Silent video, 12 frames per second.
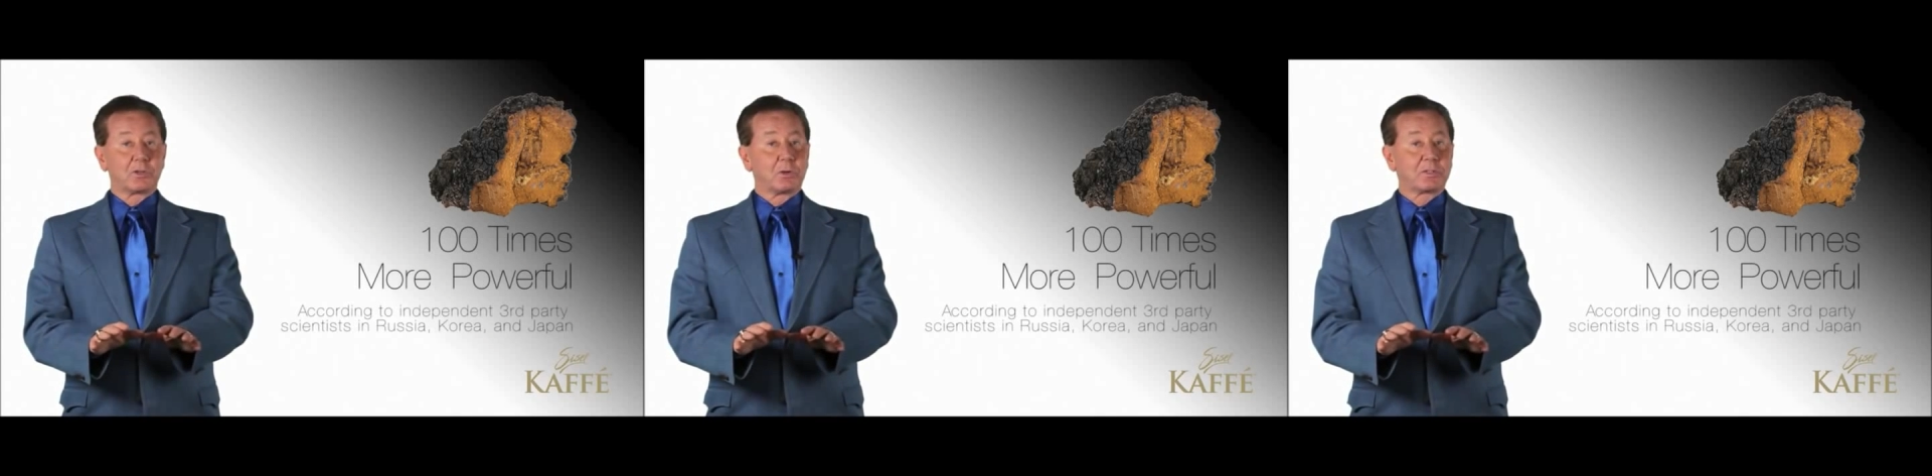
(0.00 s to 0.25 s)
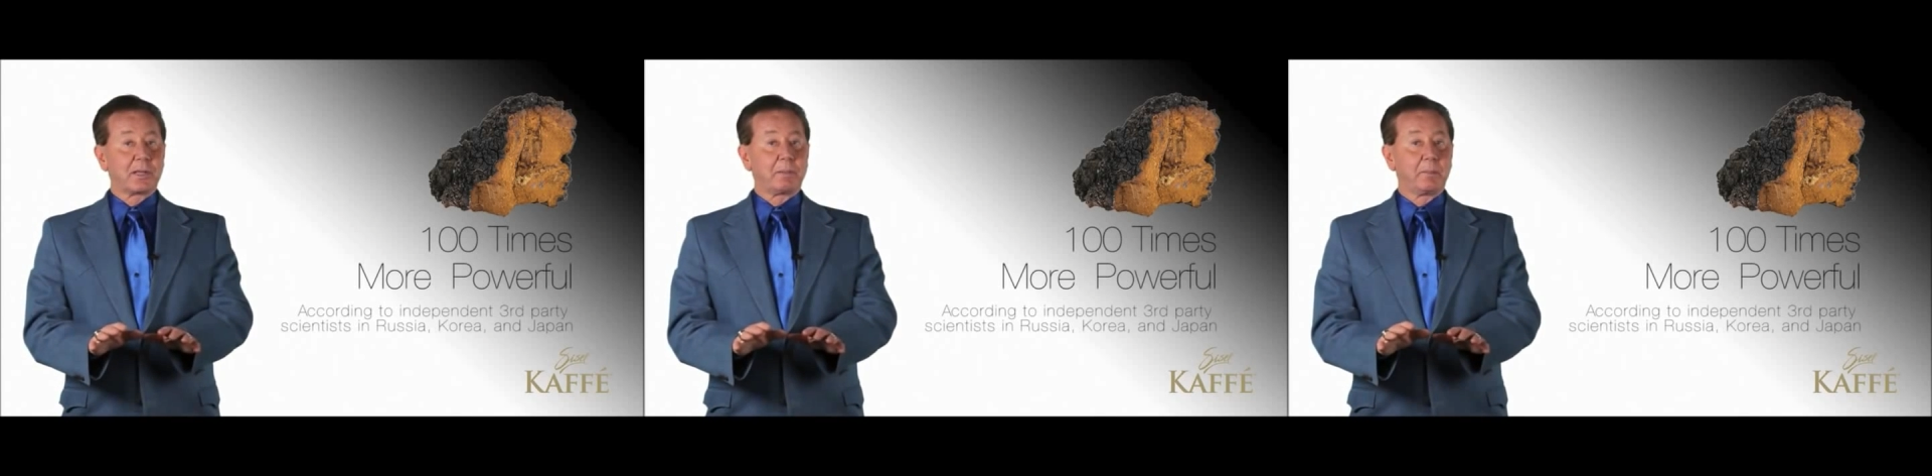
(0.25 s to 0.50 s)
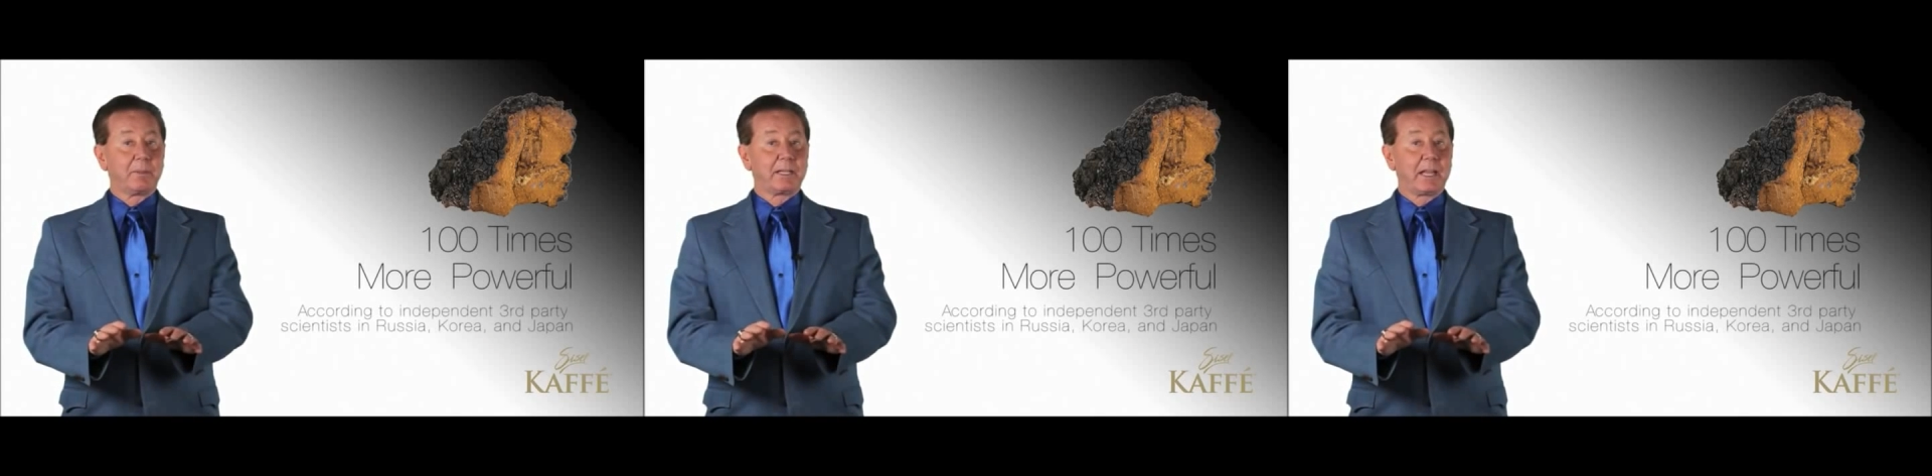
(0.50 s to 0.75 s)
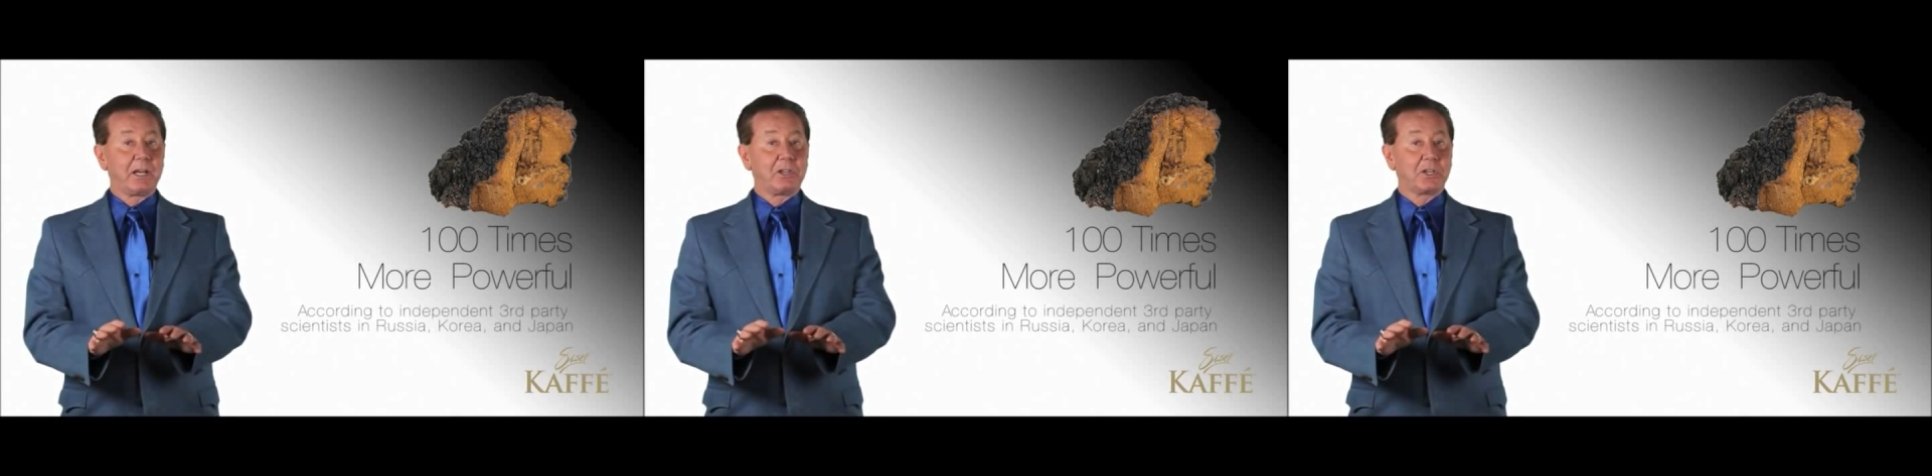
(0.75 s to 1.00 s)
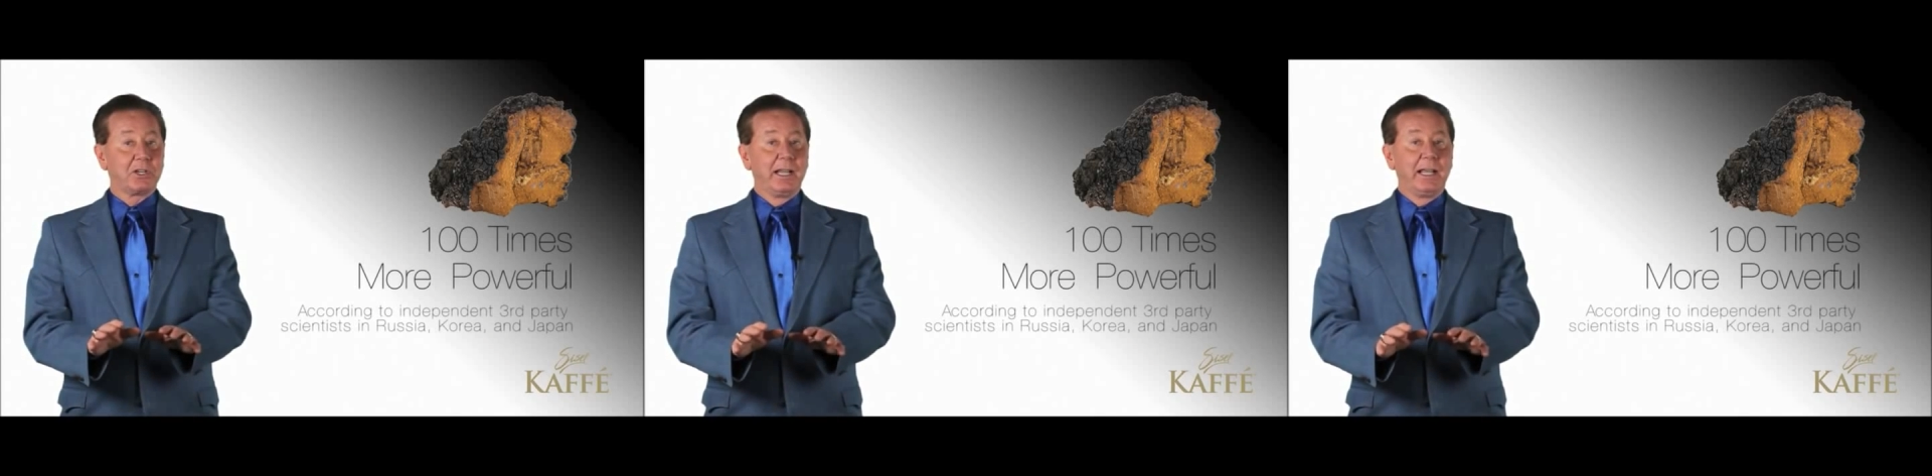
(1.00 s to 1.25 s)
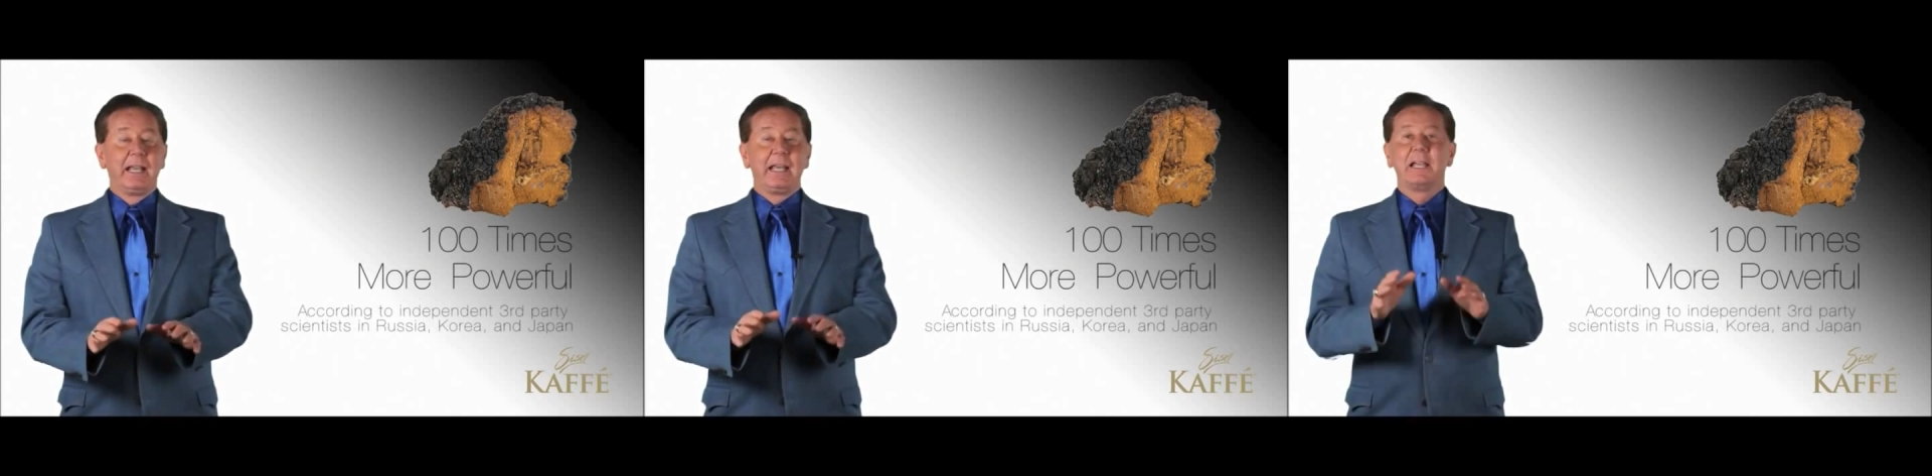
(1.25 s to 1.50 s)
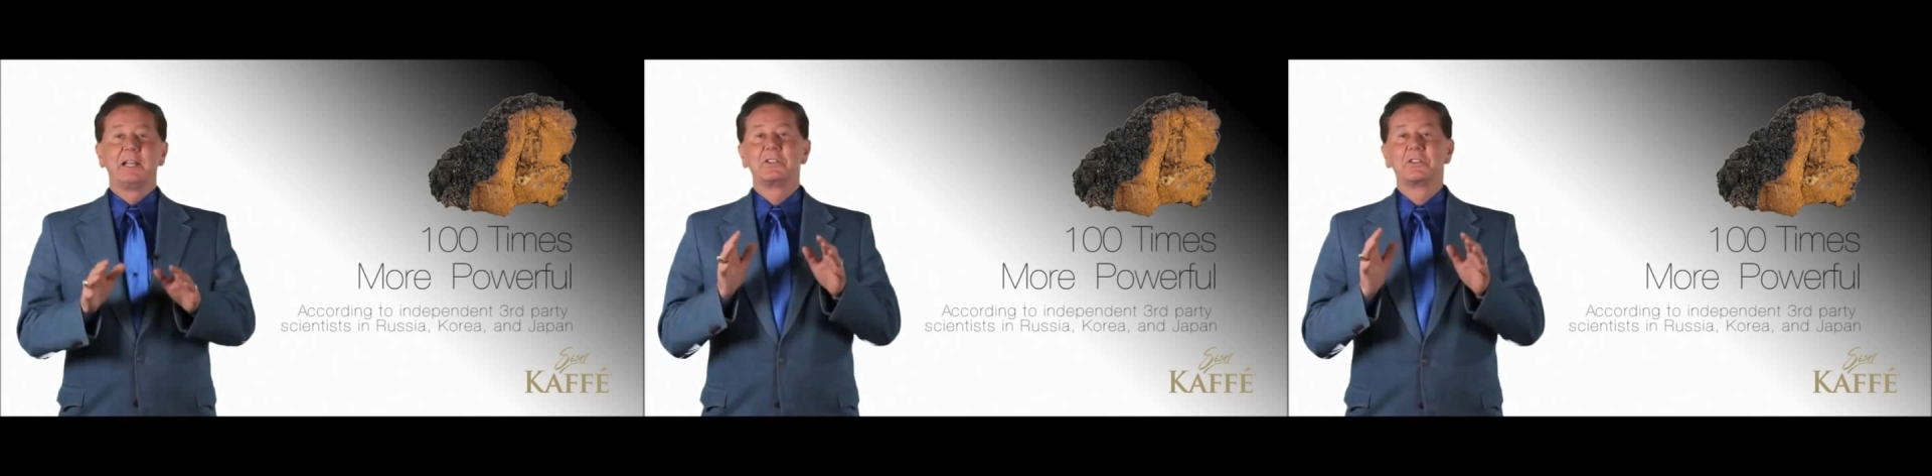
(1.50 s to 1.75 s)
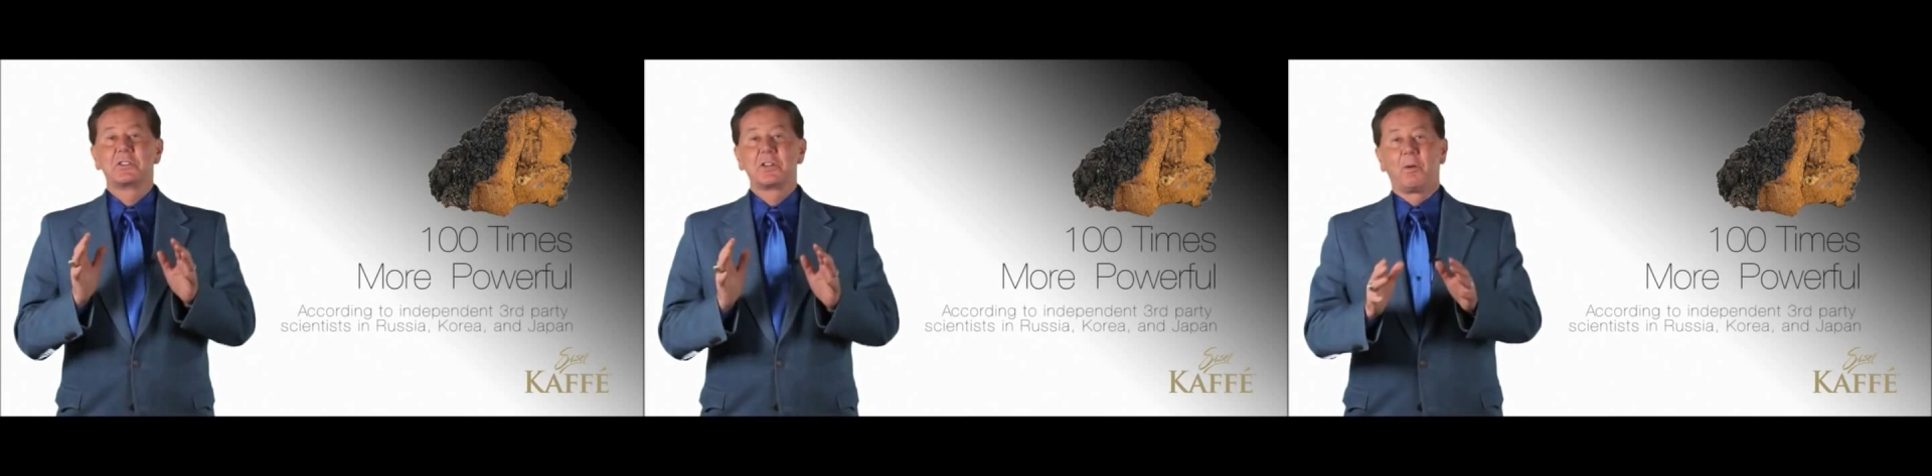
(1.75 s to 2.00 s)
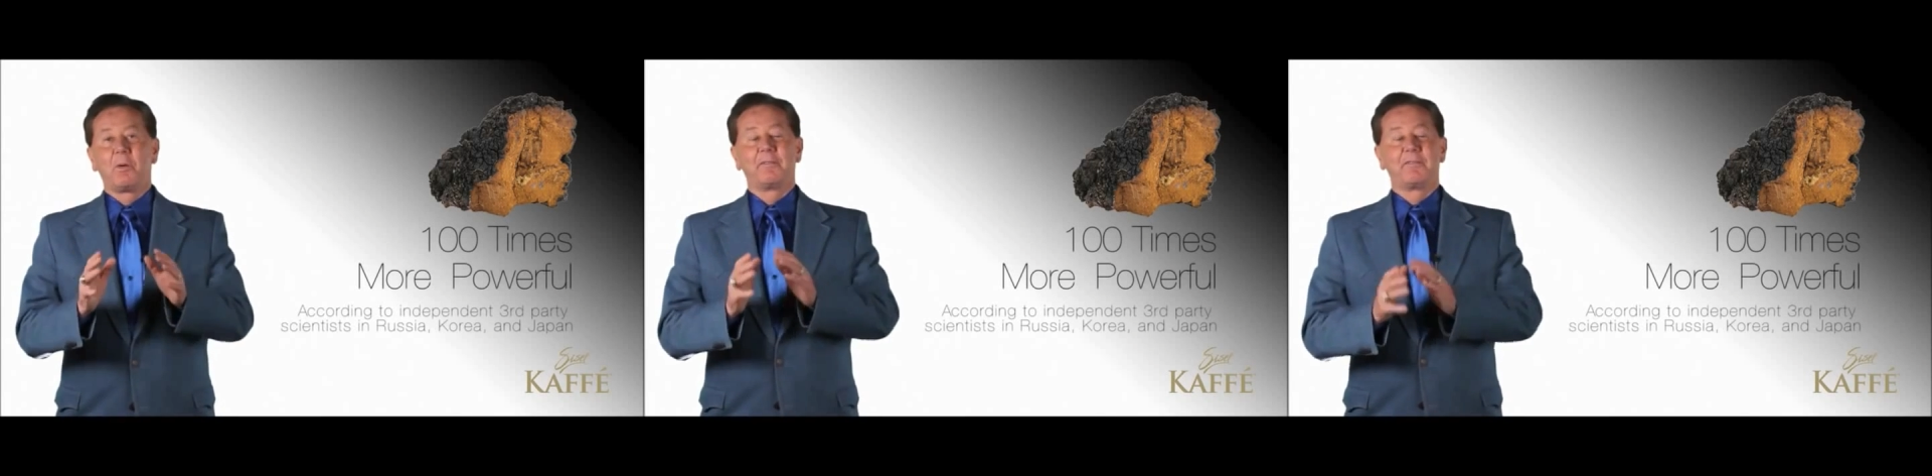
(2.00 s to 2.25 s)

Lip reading: So supplementation is so